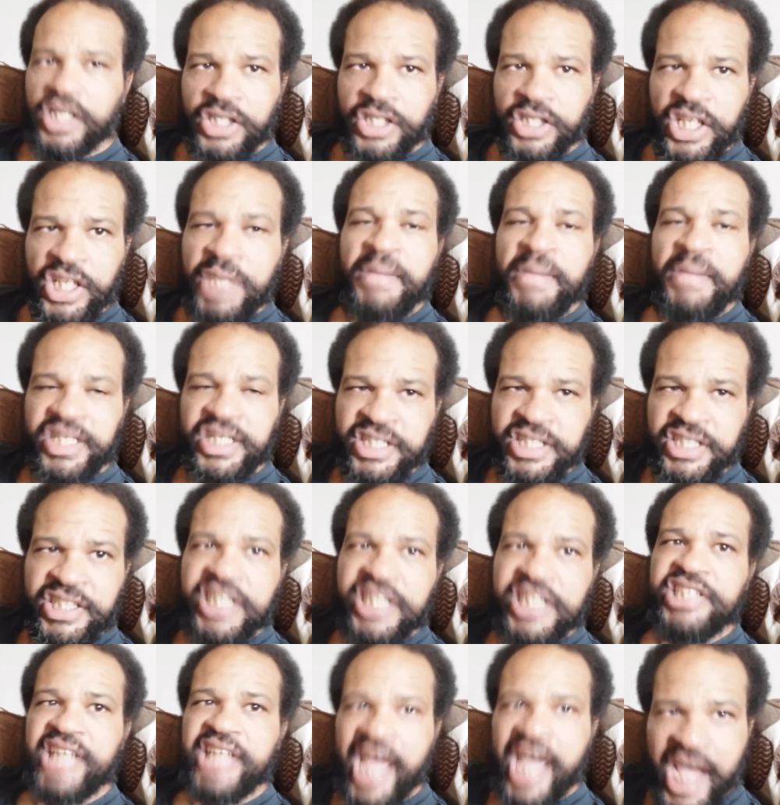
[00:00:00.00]
Imagine
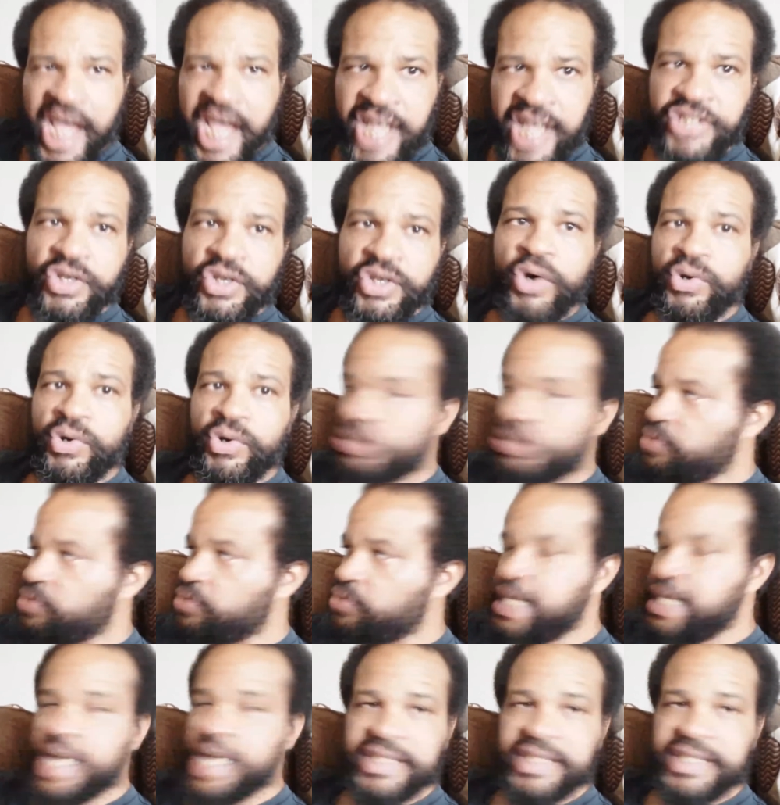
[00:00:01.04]
this asshole
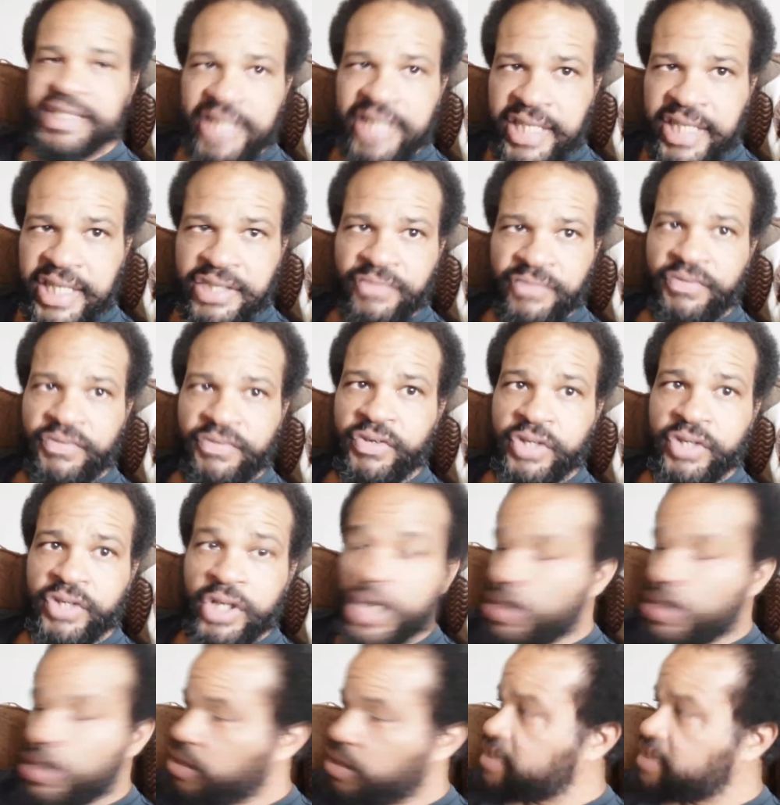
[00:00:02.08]
doing that to Tyson Fury,
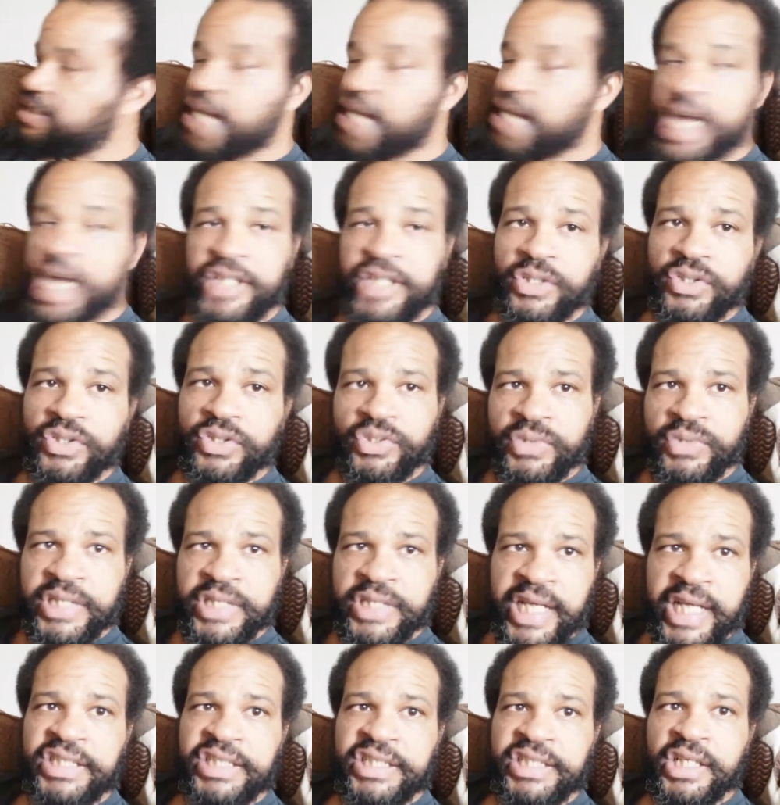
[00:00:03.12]
or this asshole doing
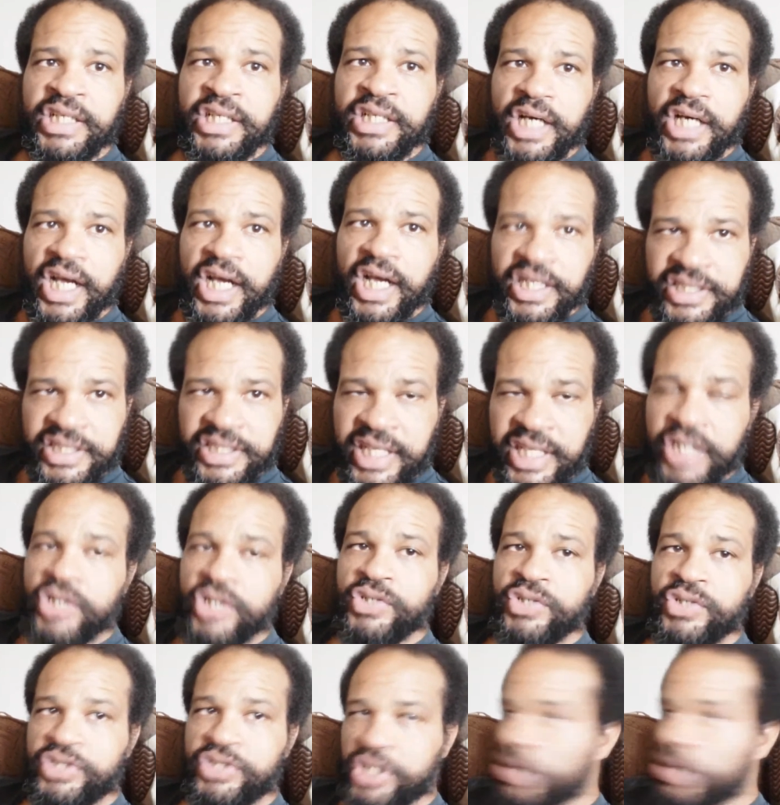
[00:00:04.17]
that to Alexander
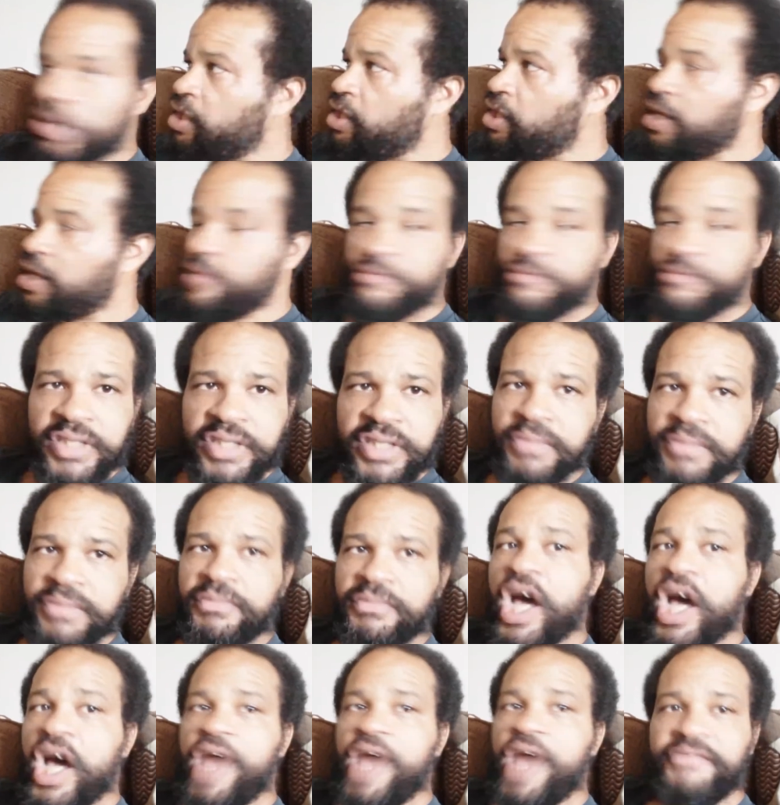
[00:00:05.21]
Usyk, or
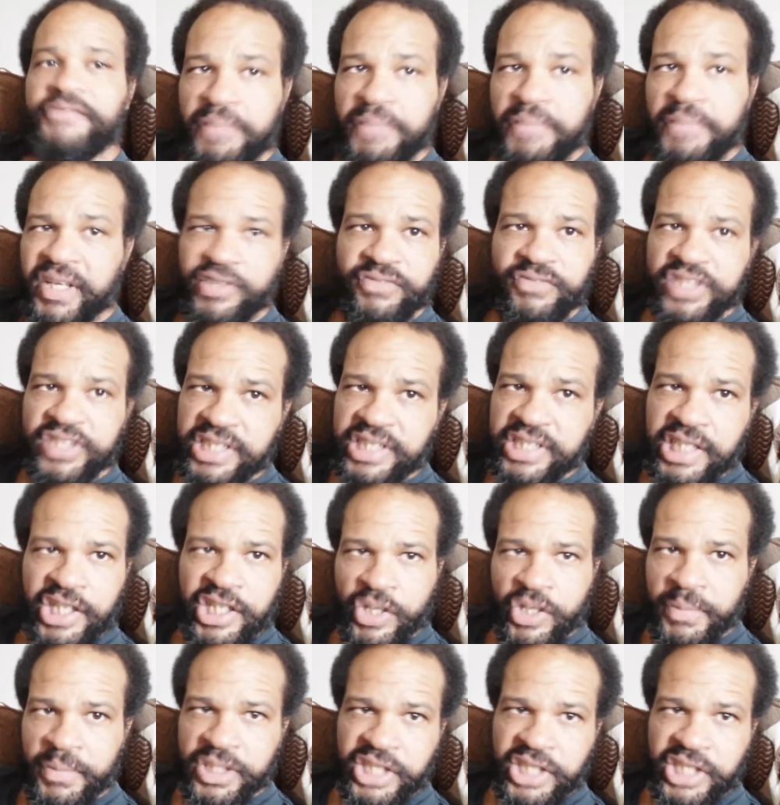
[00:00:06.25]
God forbid, Vasily
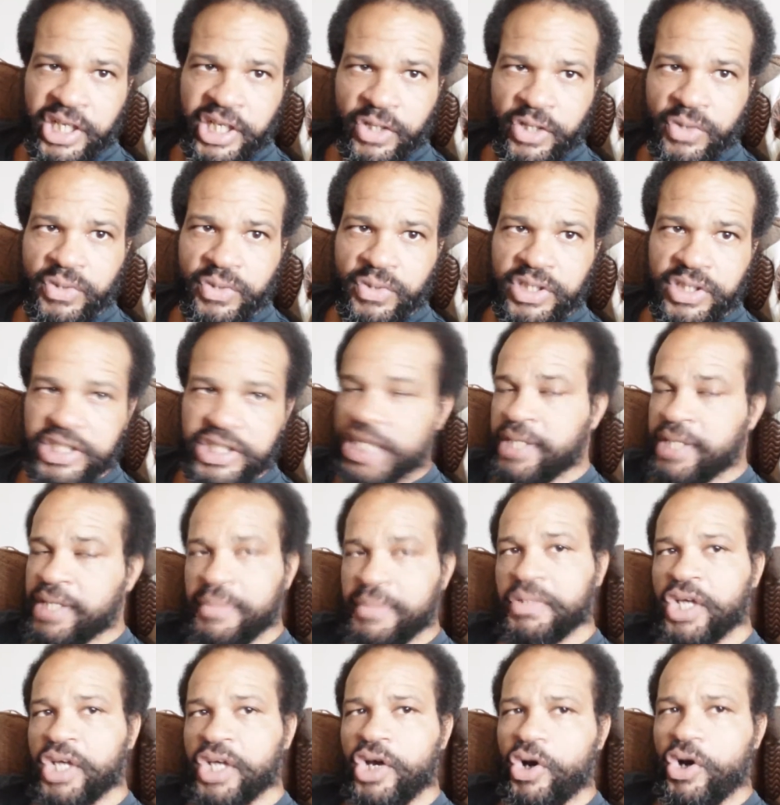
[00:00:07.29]
Lomachenko, telling
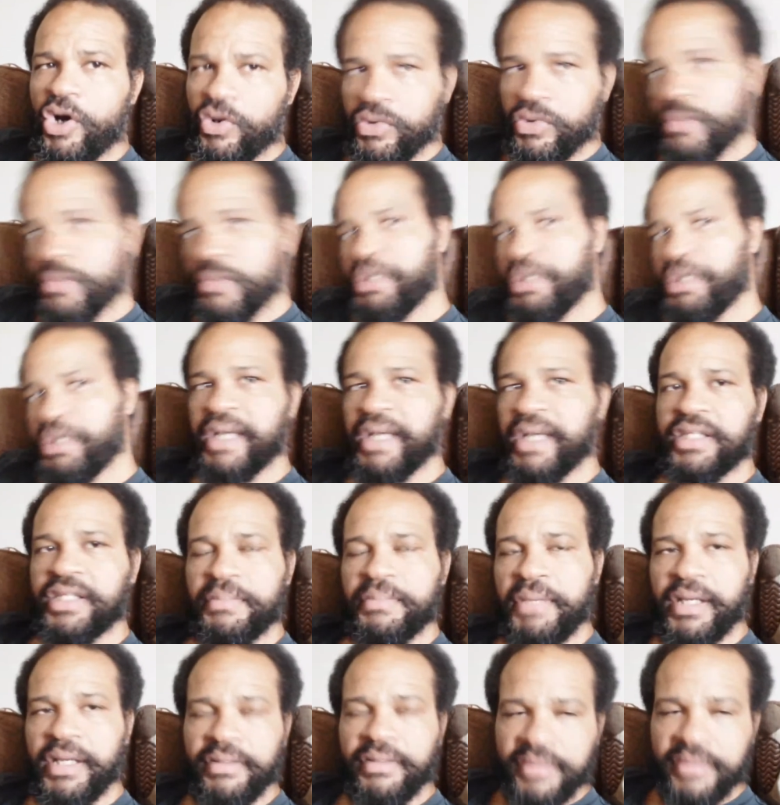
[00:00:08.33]
him, "Oh, we'll bring back the
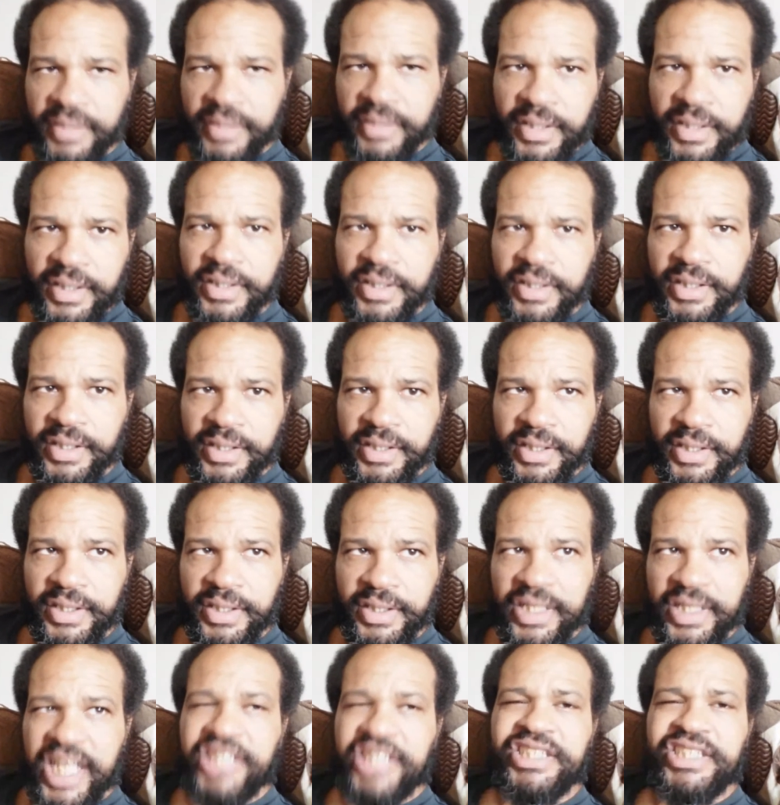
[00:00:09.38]
belt."
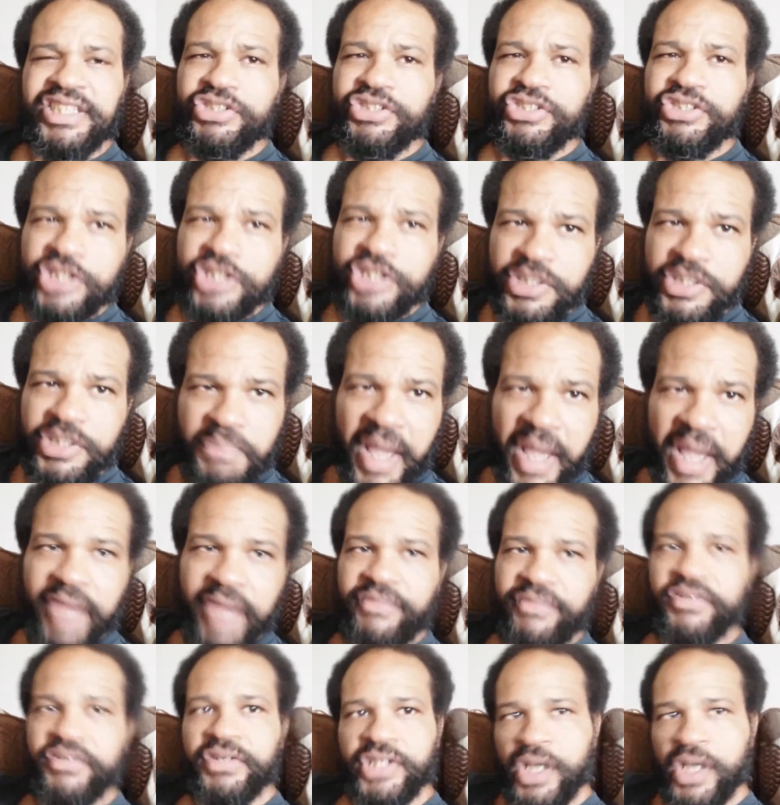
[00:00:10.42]
That's
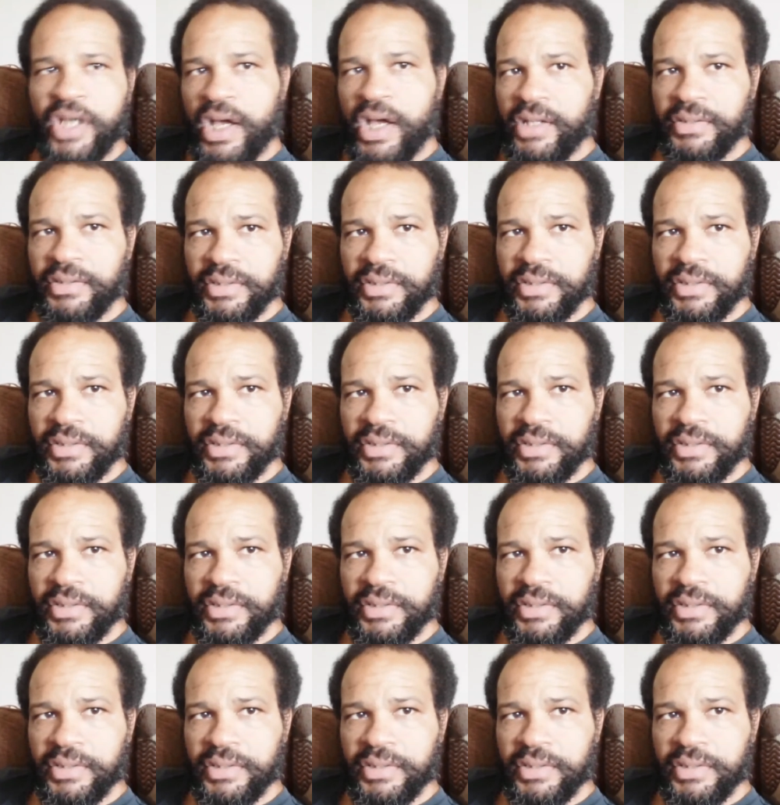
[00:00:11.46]
disrespectful, y'all.